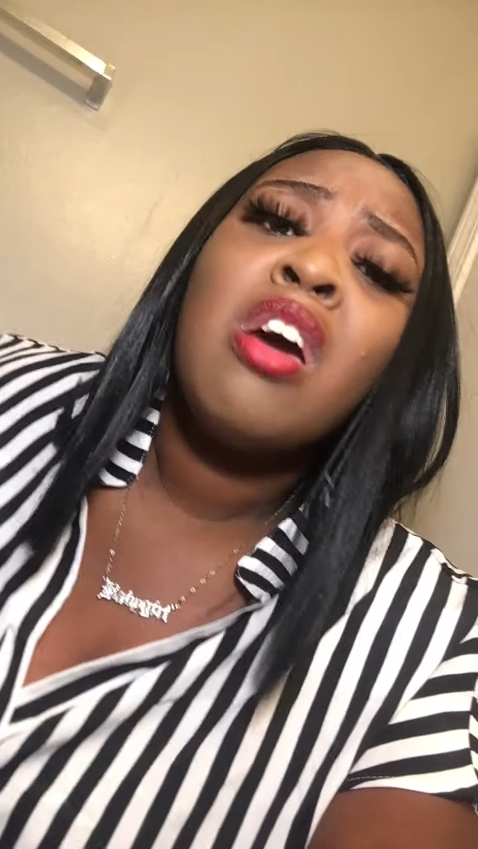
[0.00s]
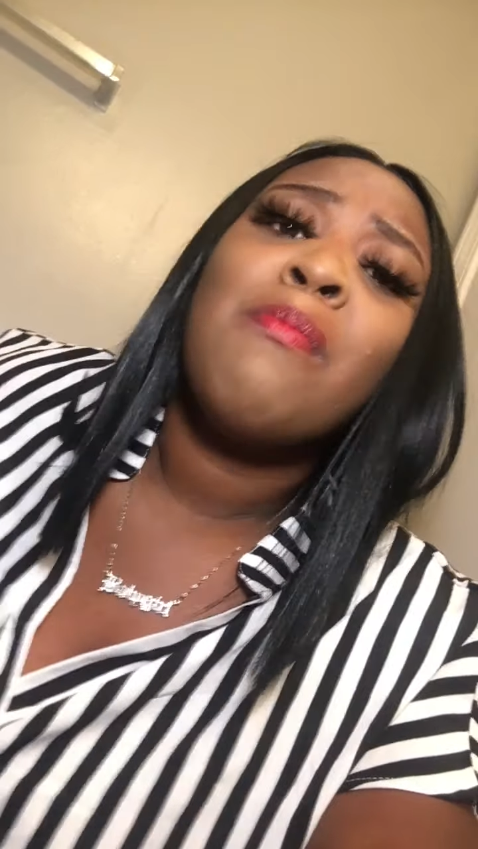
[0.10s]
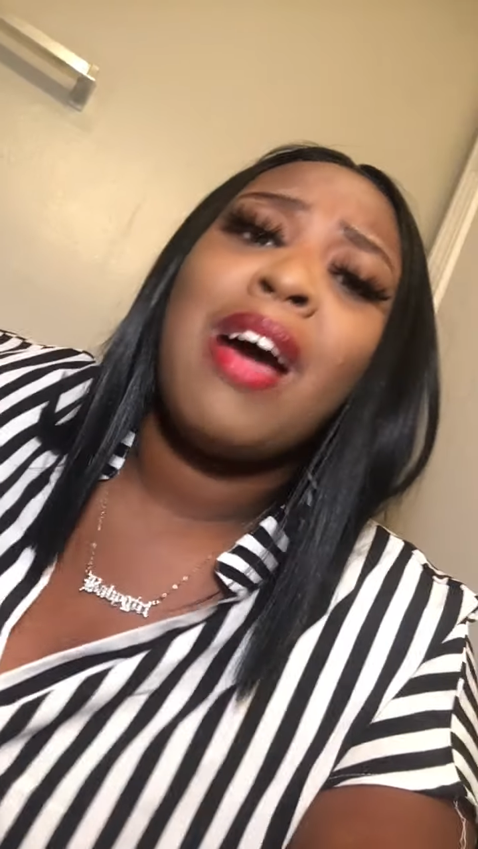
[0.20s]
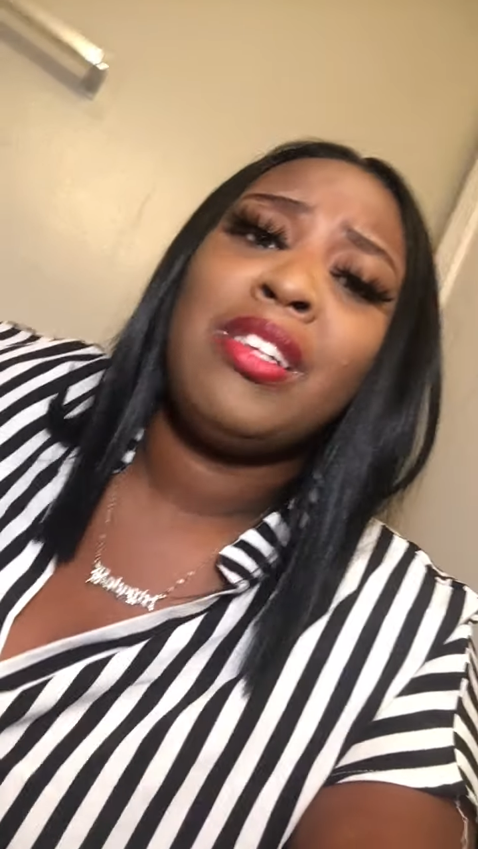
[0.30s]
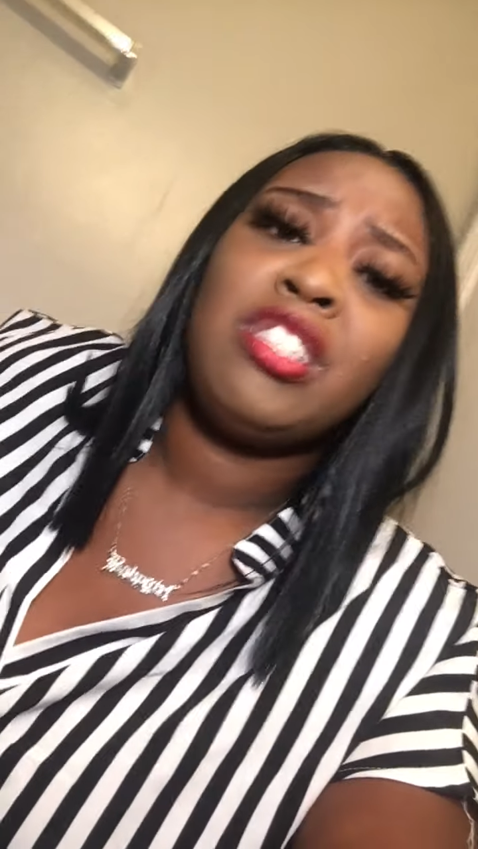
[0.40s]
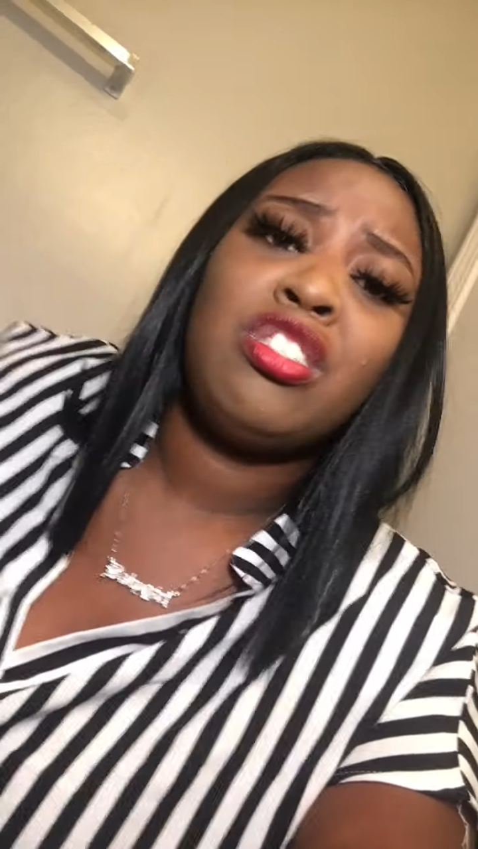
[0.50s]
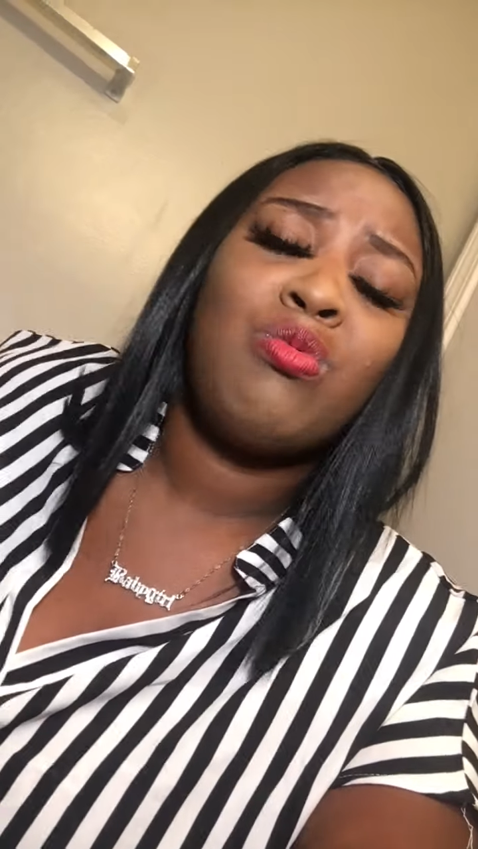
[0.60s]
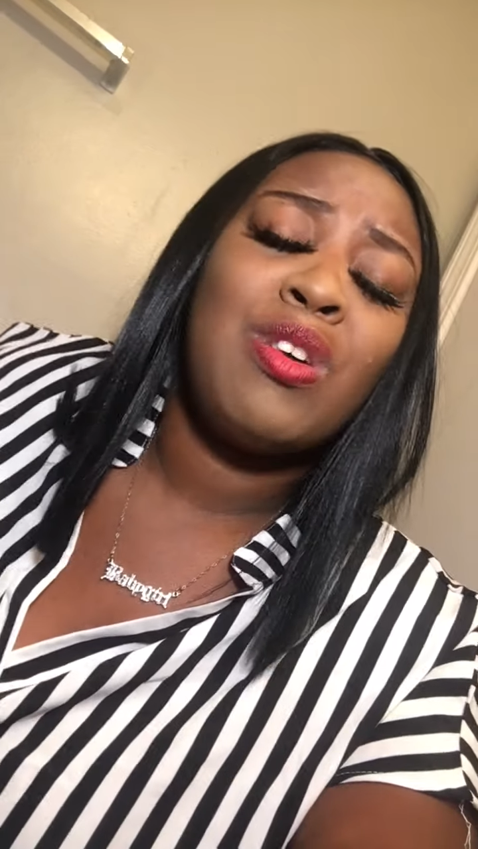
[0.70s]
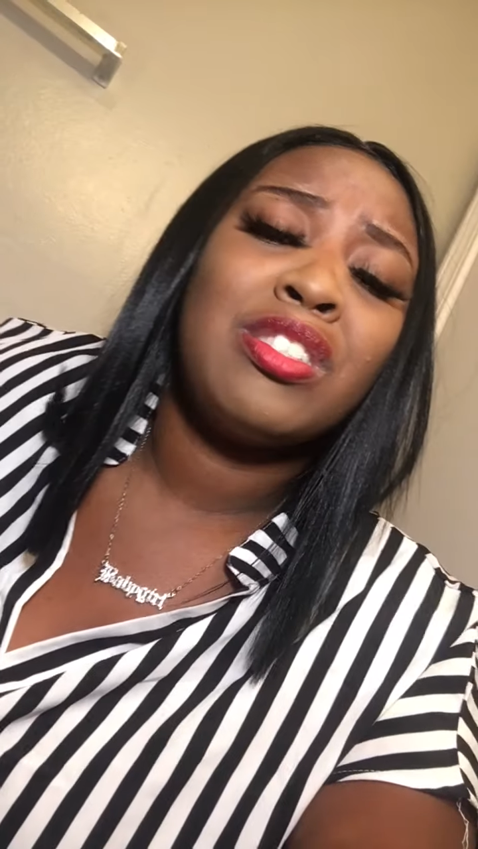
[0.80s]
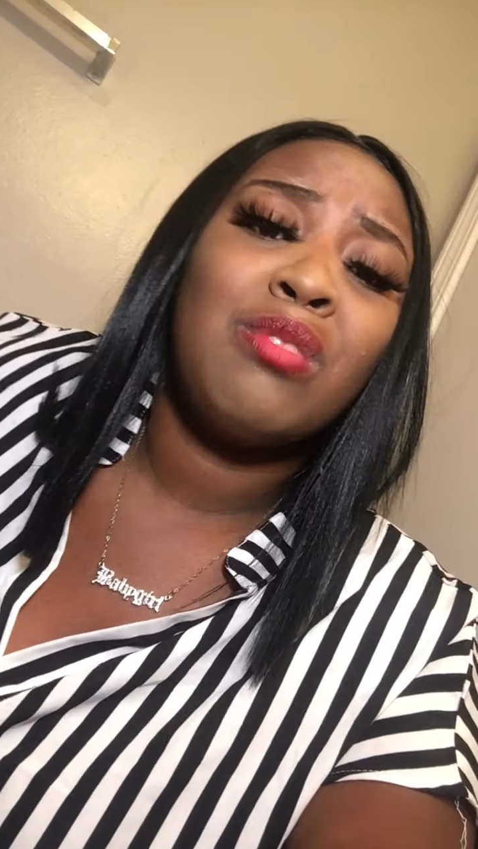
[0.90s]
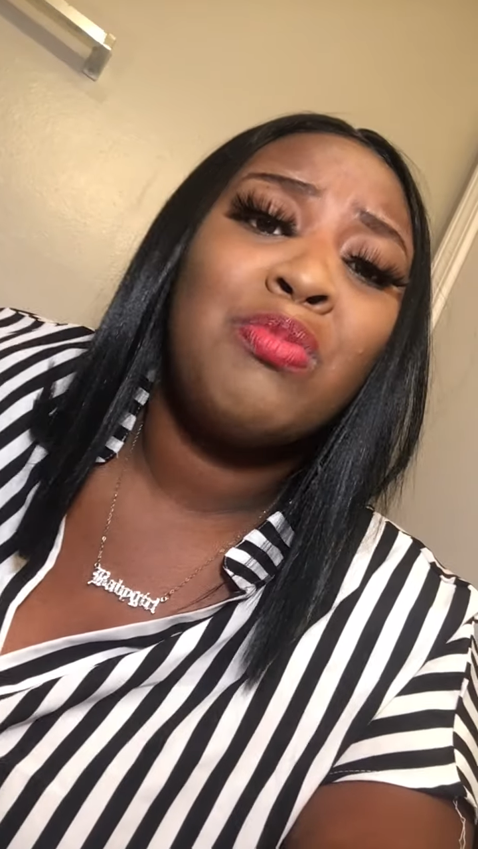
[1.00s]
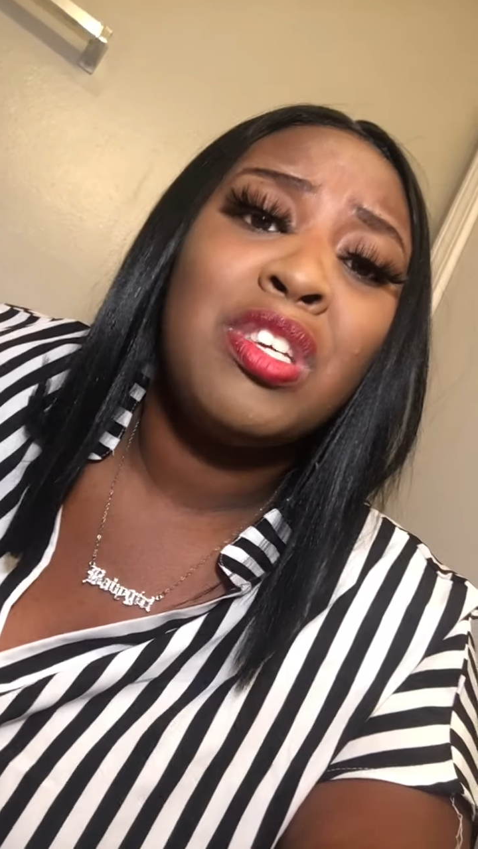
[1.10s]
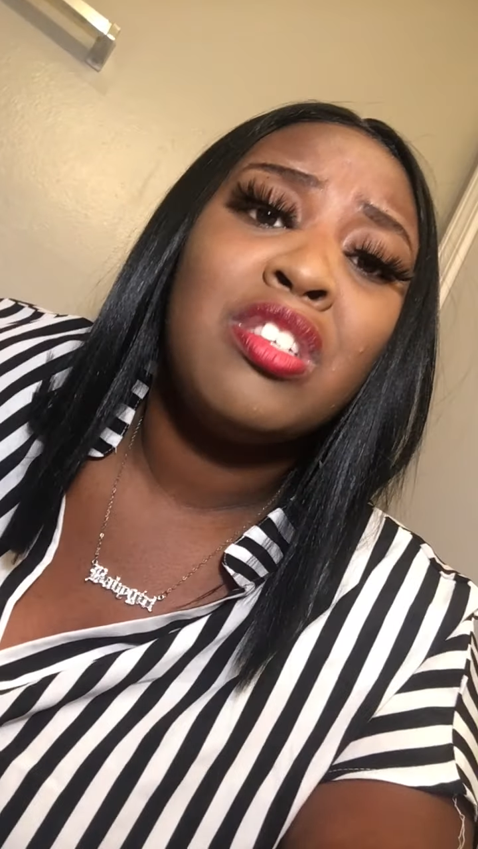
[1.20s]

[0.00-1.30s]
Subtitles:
my intentions was to be